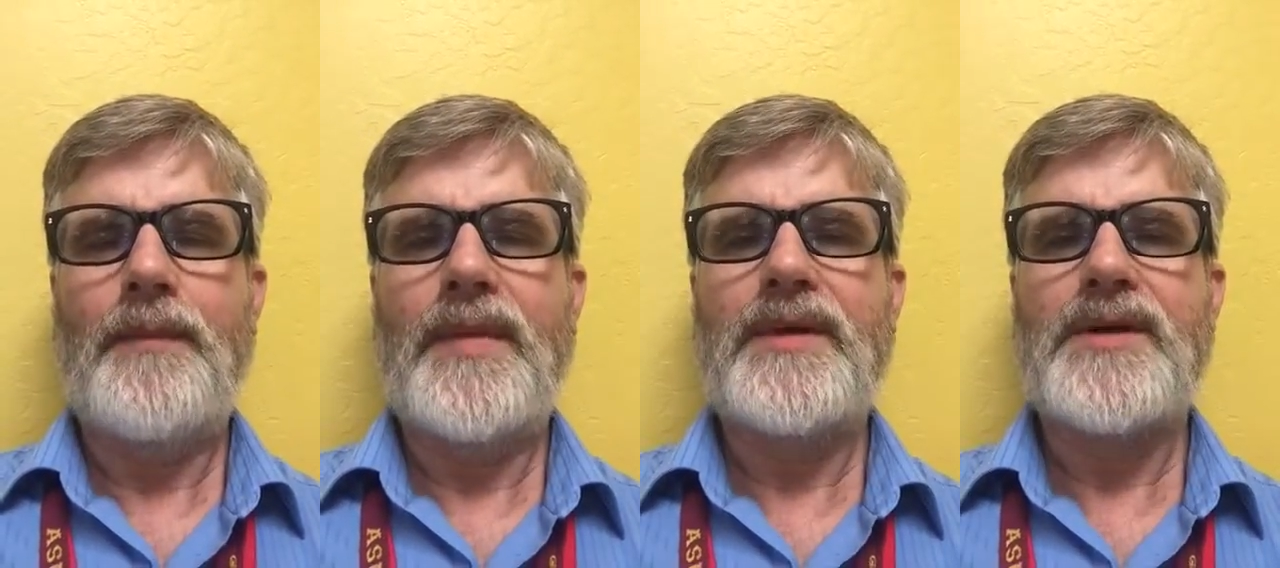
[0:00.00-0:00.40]

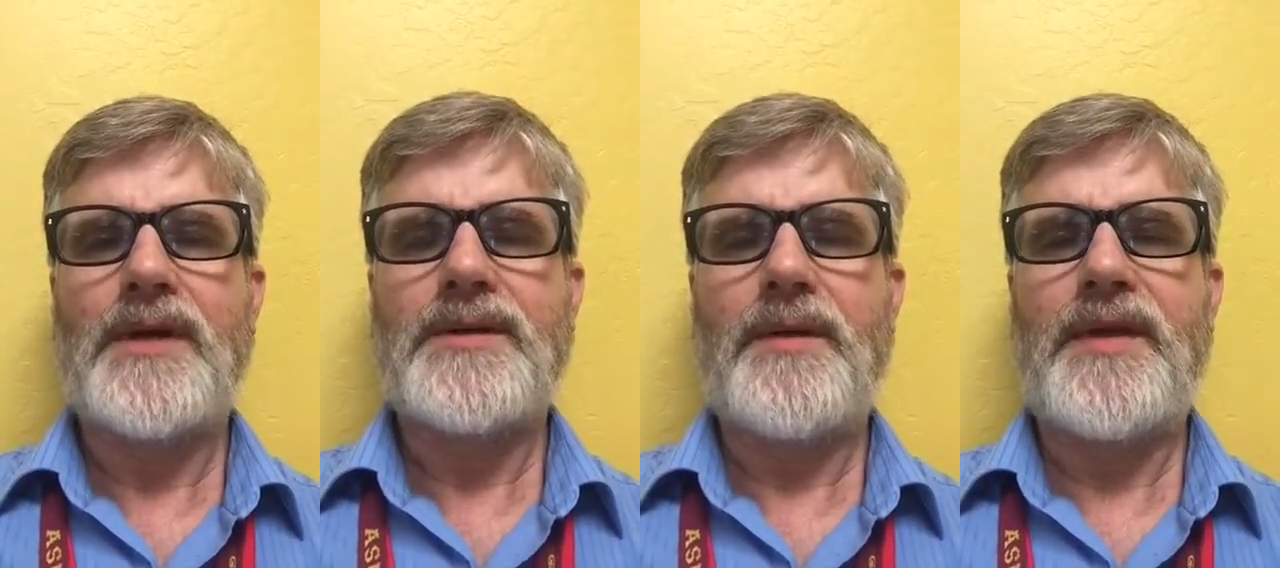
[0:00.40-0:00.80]
There's
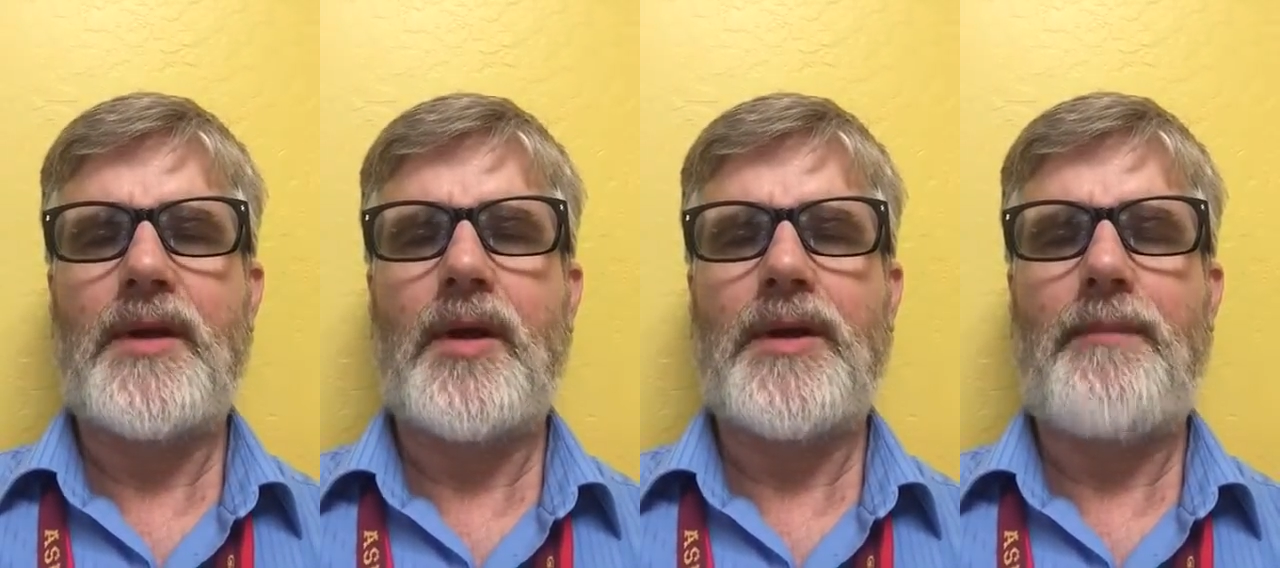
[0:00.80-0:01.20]
also a thing
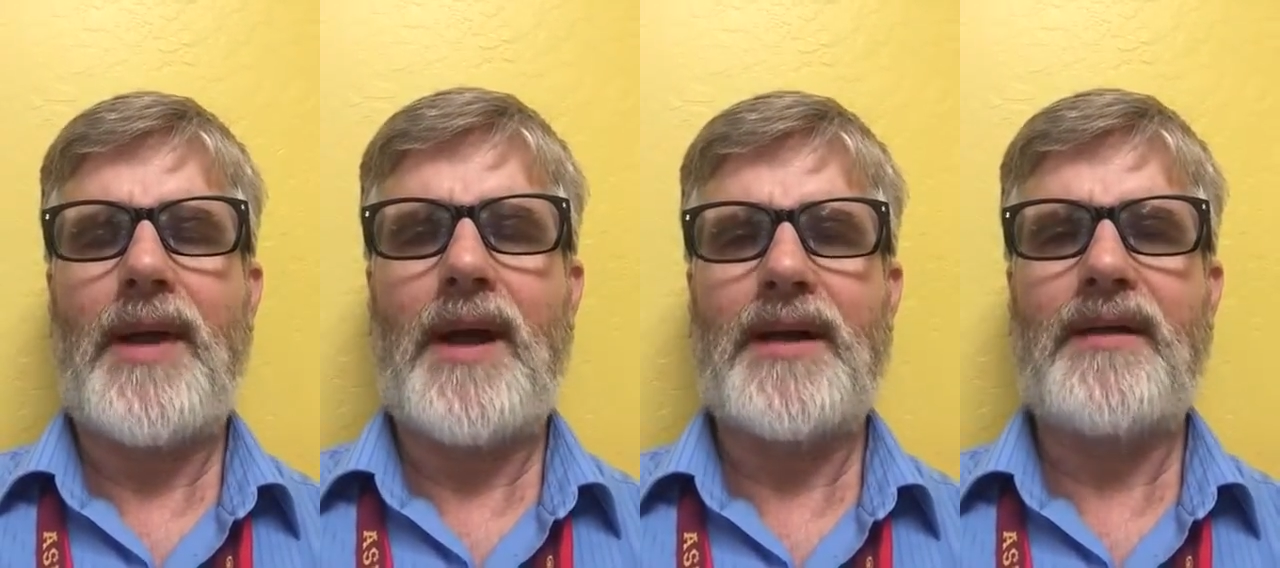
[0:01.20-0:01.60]
called a
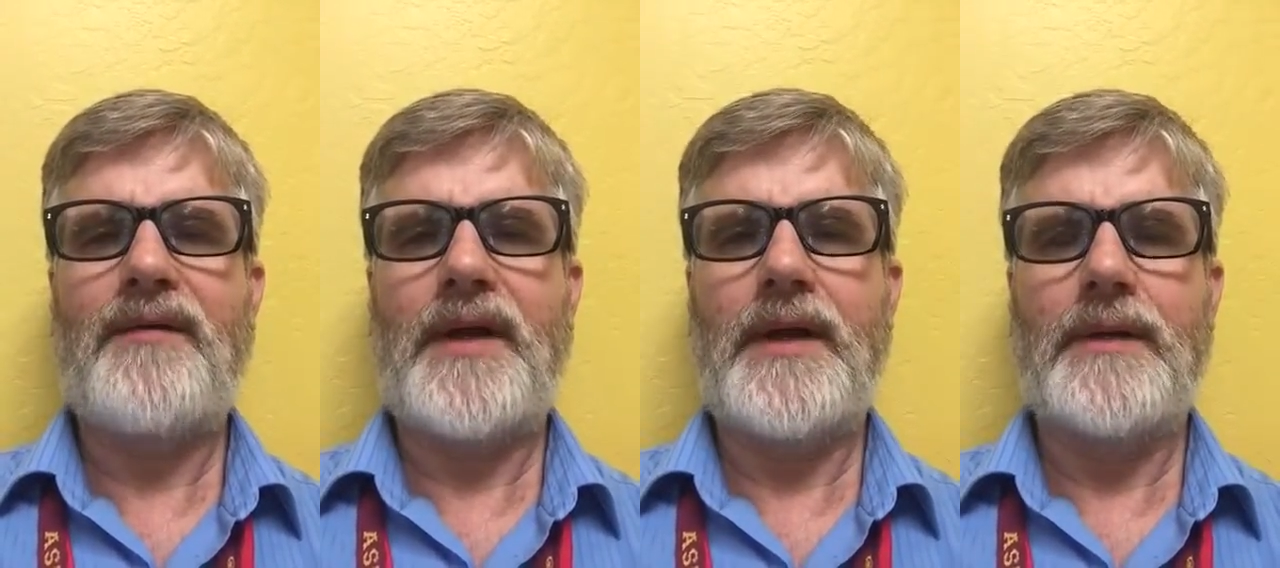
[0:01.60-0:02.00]
pocket
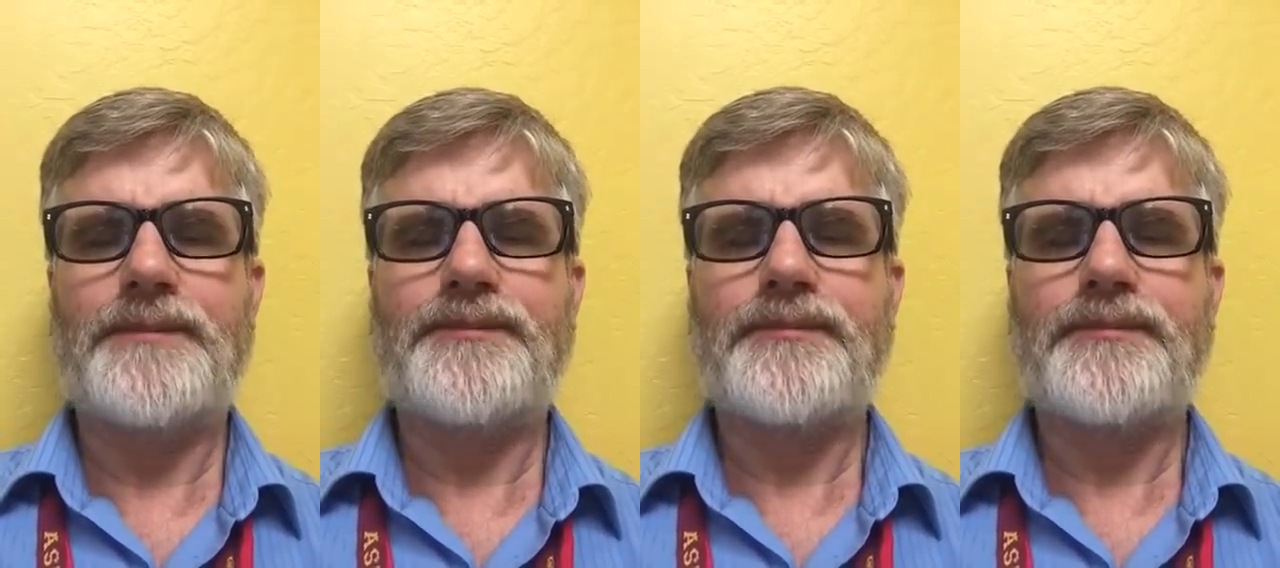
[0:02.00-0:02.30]
veto.